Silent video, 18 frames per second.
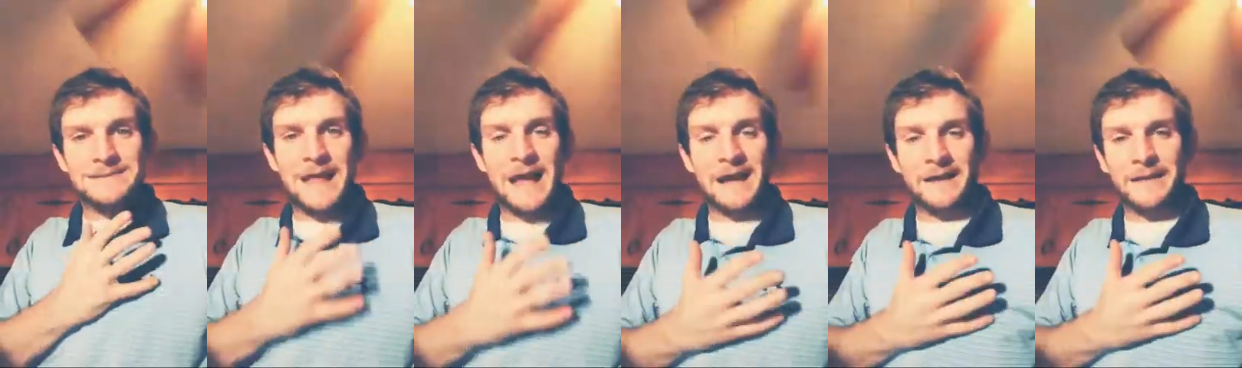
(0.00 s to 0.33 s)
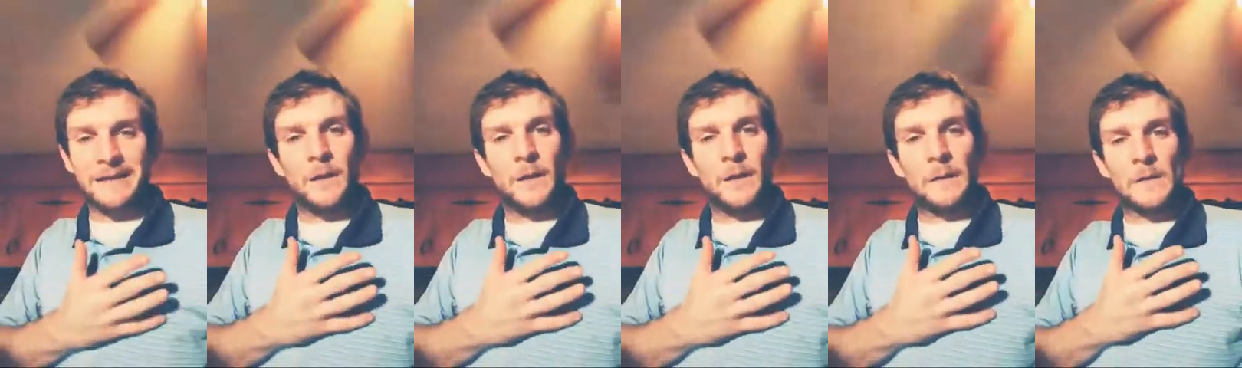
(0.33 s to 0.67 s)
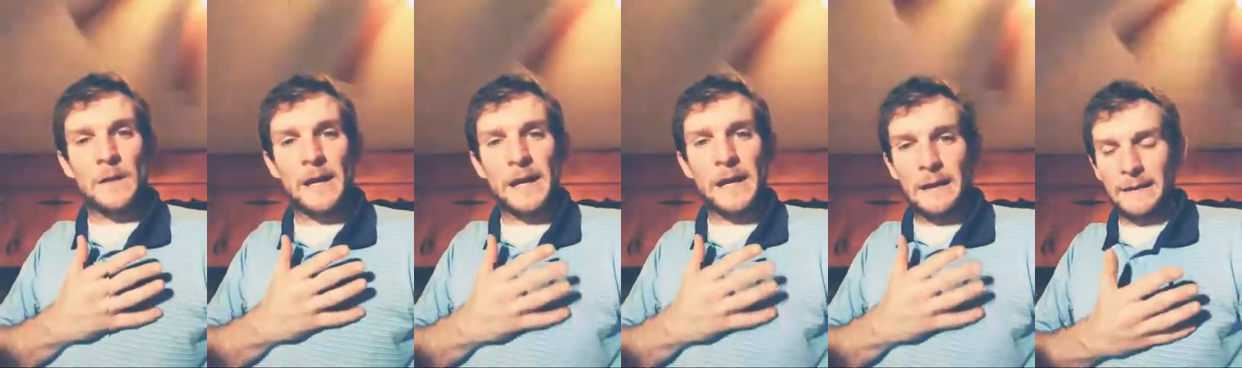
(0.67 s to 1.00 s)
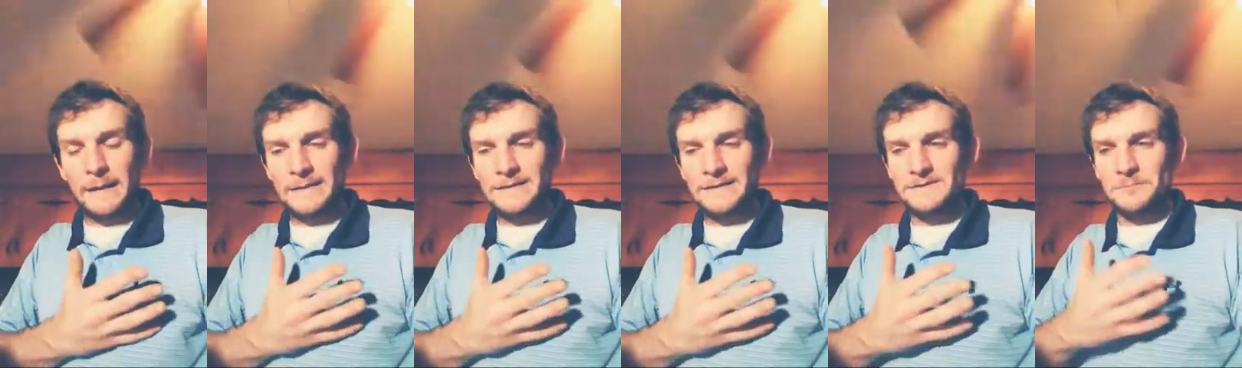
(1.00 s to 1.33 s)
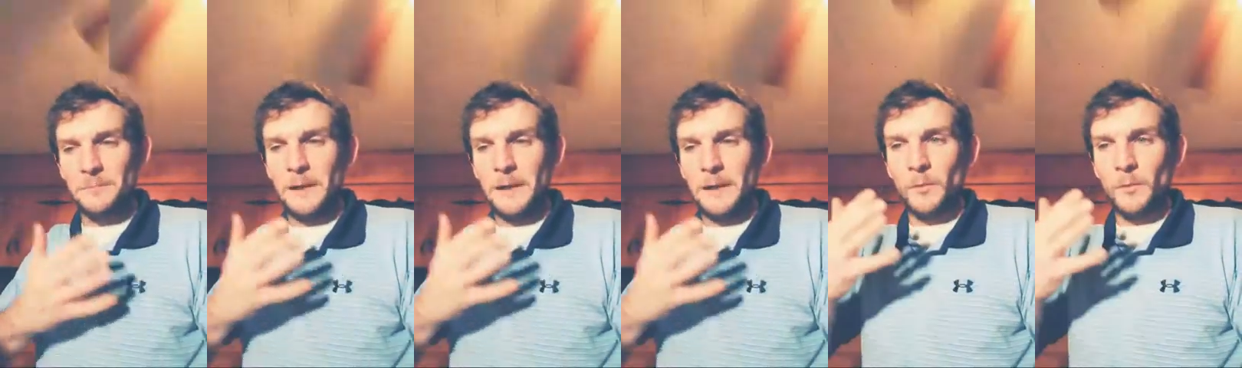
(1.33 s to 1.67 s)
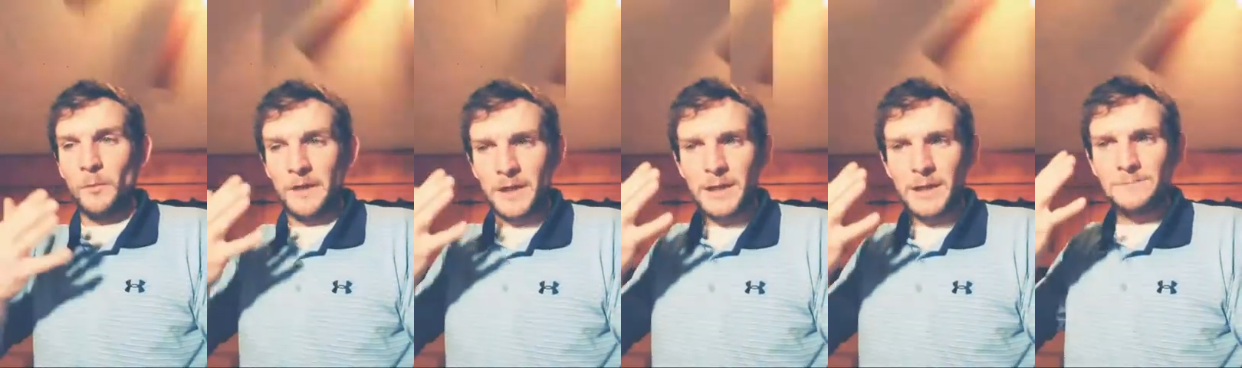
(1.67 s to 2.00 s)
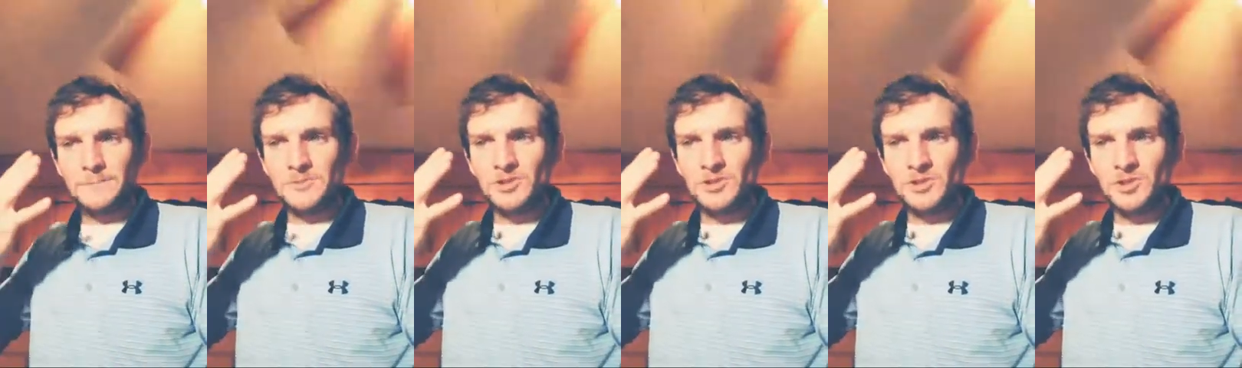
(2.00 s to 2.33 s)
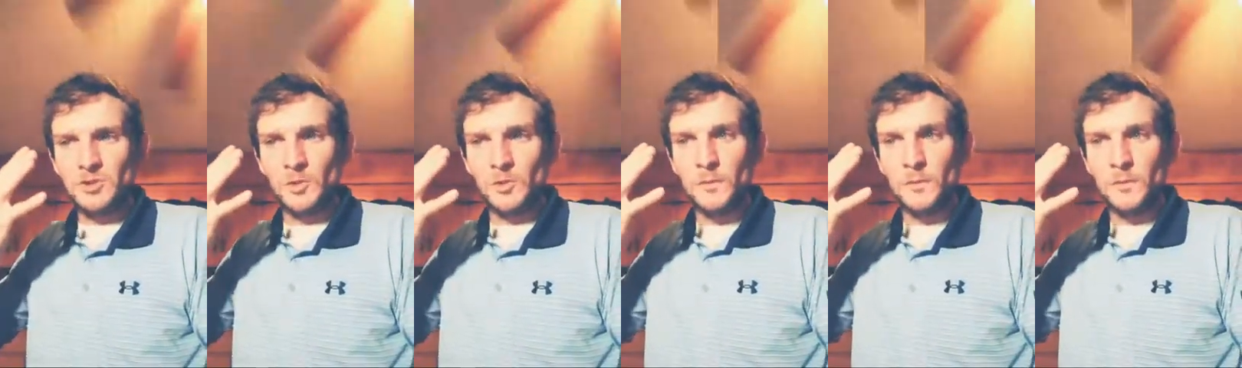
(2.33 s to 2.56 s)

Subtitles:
in other areas, but when it comes to